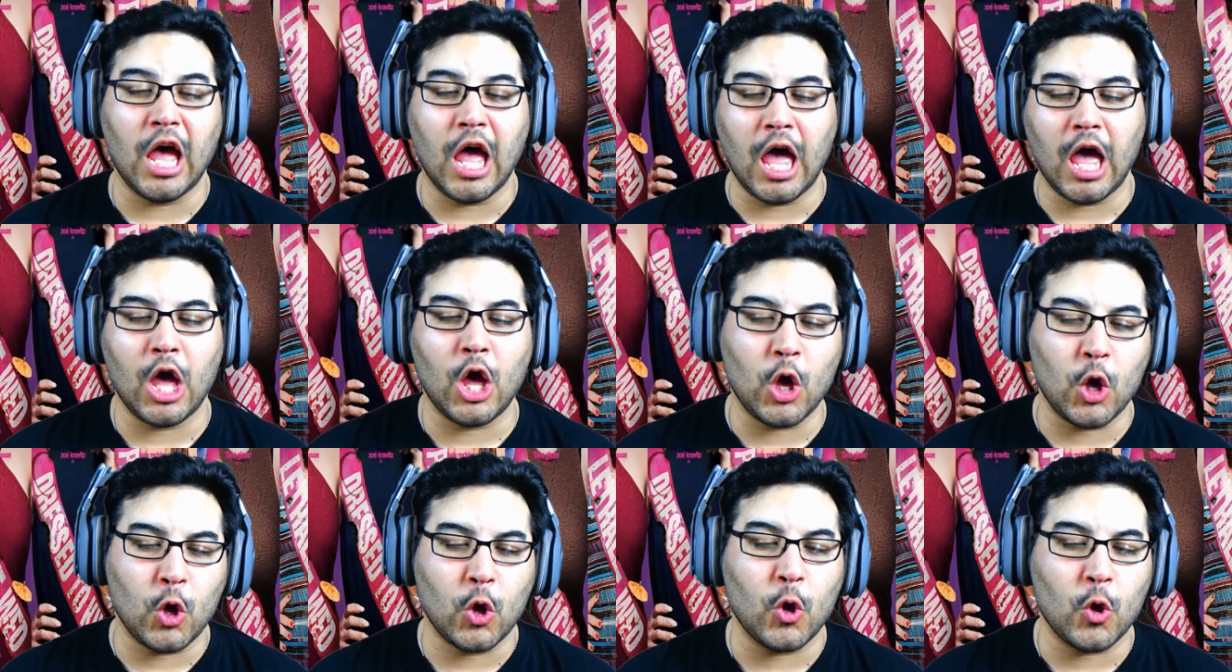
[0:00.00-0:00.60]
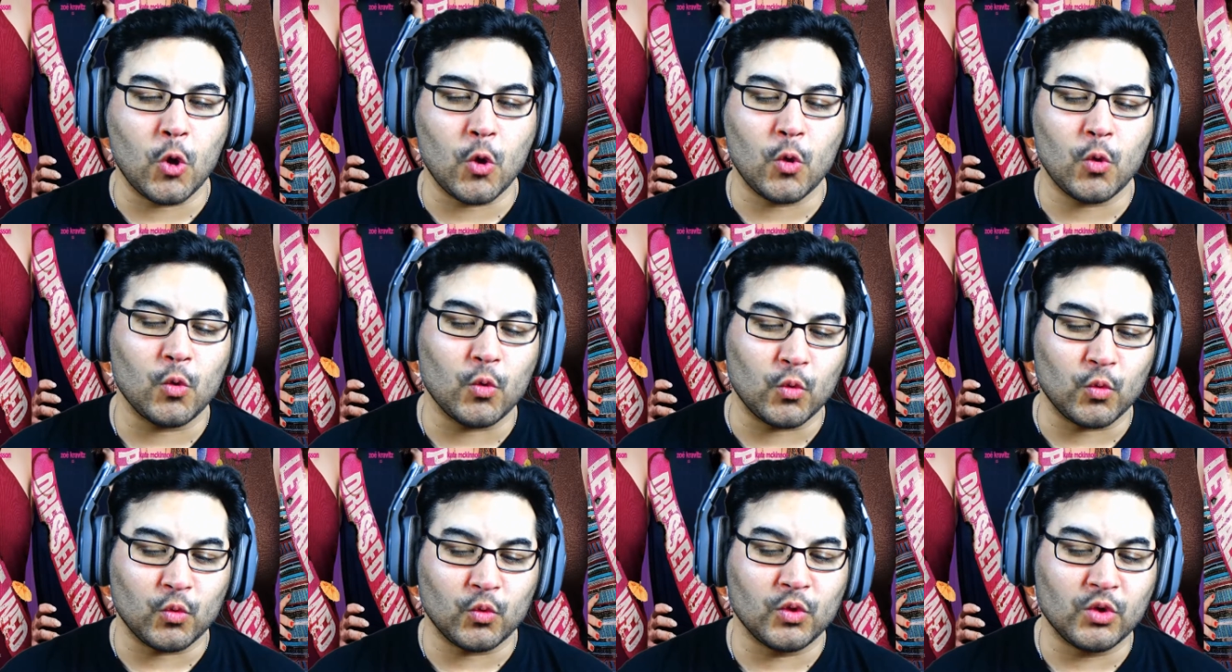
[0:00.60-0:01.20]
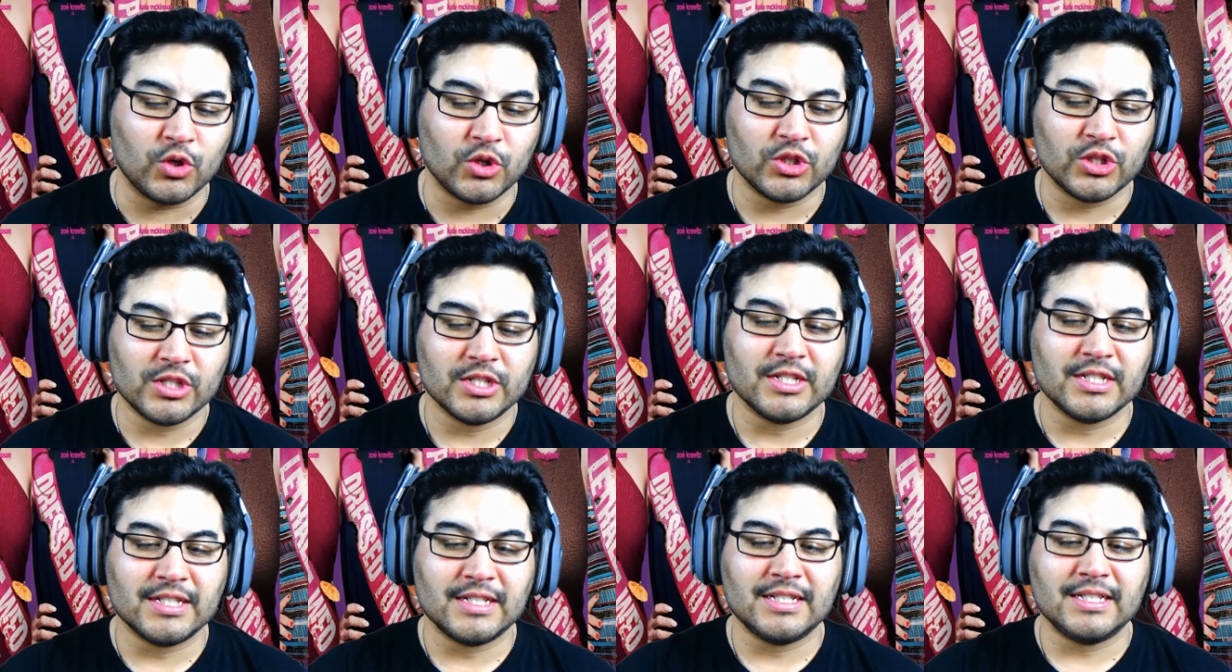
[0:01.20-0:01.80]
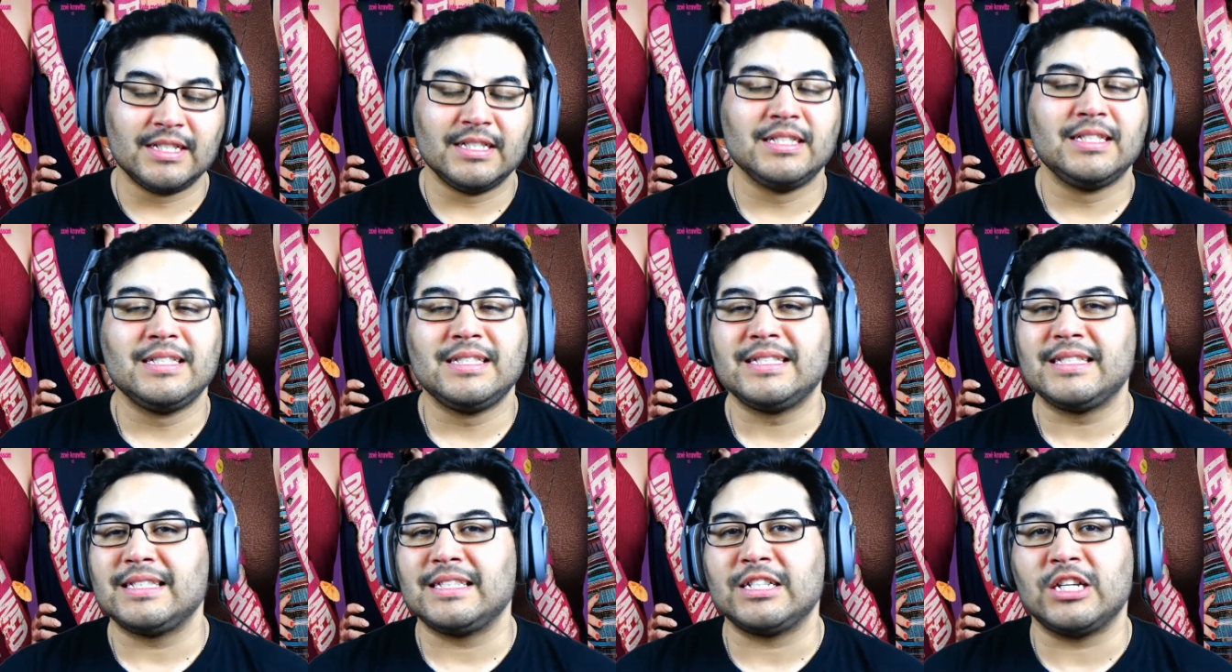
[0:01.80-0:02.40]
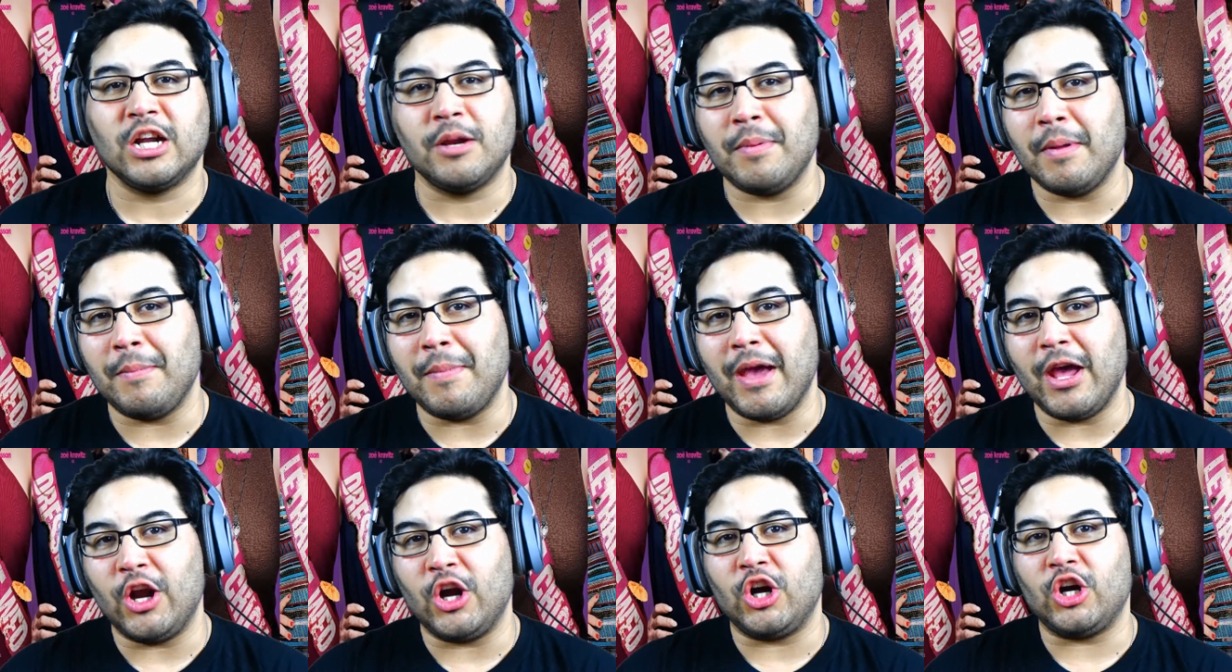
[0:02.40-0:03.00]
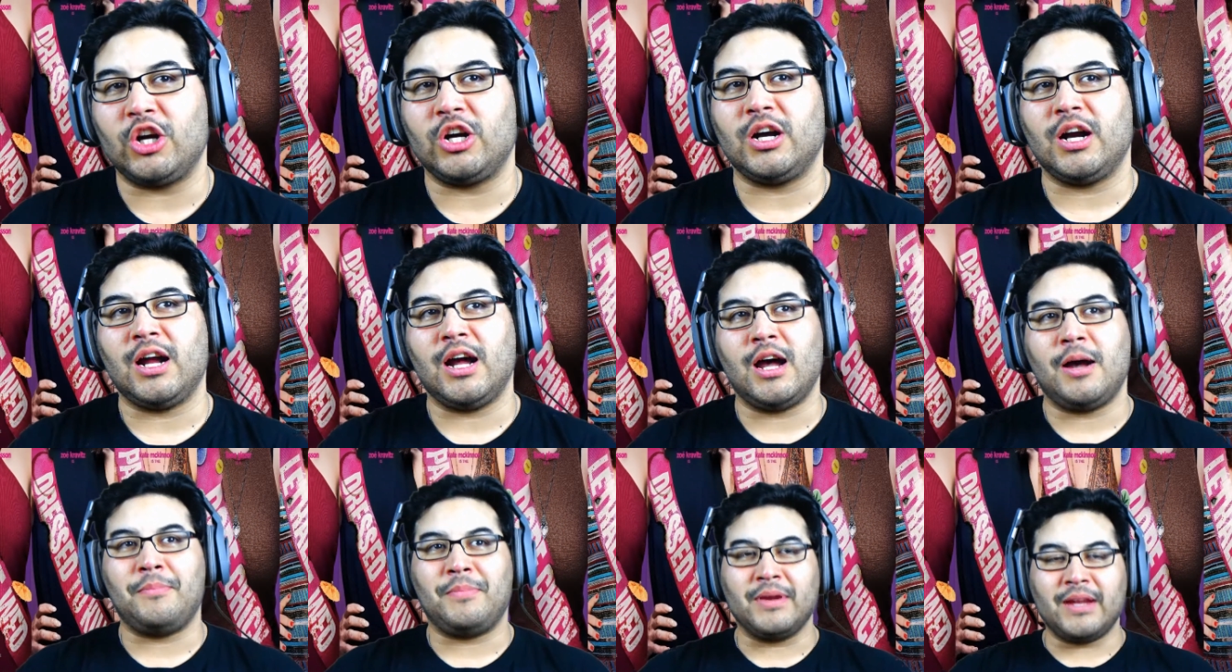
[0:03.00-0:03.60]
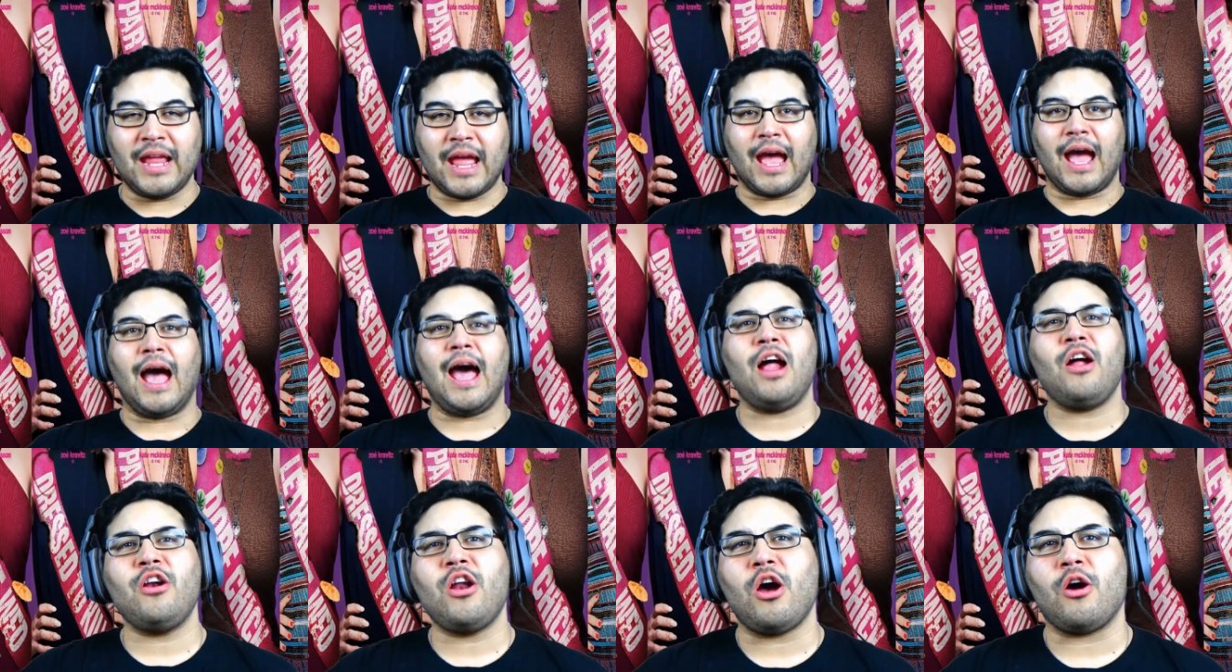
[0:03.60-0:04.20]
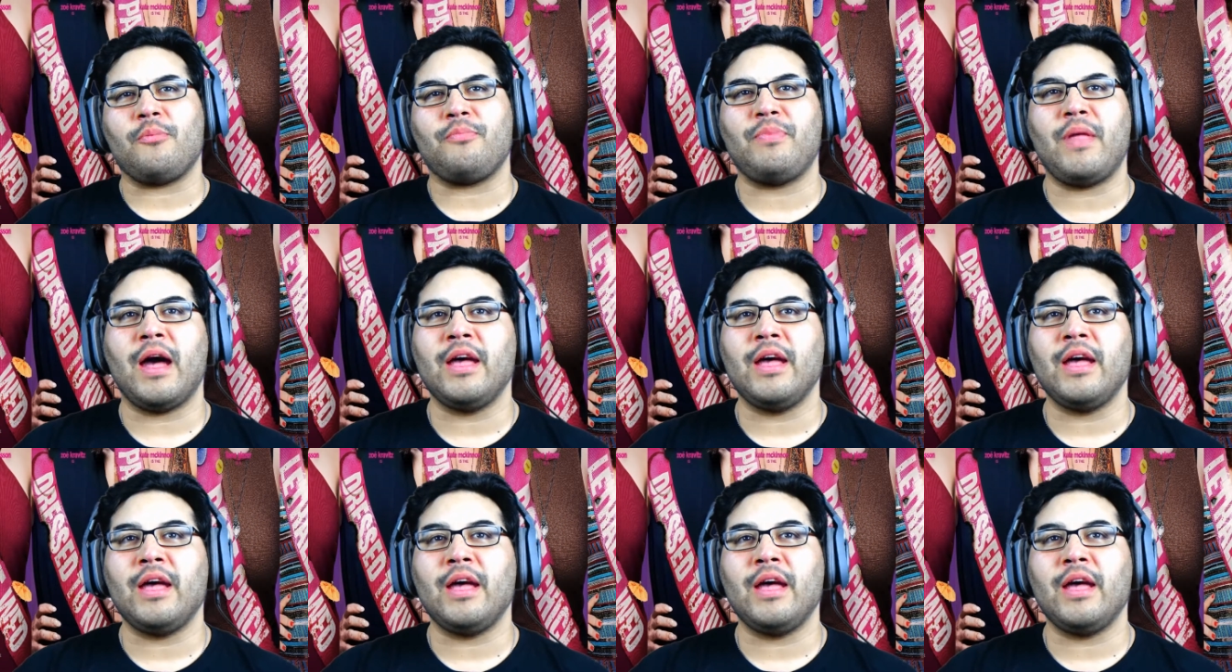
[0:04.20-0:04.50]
oh, could have been better. Uh, but yeah, I don't know.